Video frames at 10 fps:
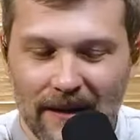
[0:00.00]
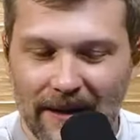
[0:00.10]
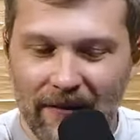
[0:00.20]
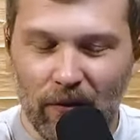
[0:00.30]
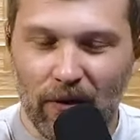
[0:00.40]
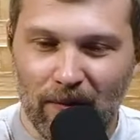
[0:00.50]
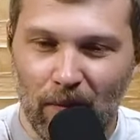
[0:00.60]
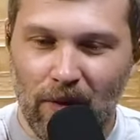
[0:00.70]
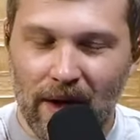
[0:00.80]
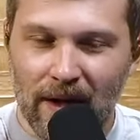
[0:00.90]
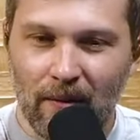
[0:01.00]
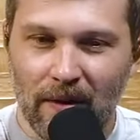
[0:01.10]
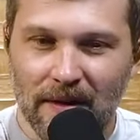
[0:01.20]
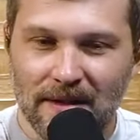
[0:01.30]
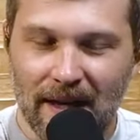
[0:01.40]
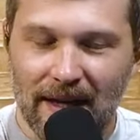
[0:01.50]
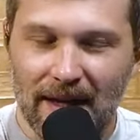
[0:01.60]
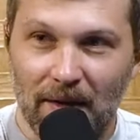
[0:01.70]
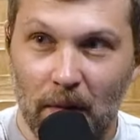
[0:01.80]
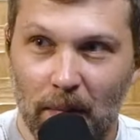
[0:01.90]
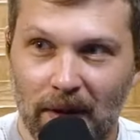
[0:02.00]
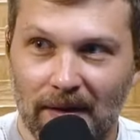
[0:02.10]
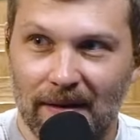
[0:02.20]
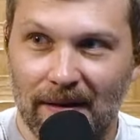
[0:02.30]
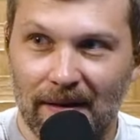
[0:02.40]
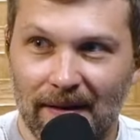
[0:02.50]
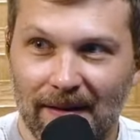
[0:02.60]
if we're running with this idea, no pun intended,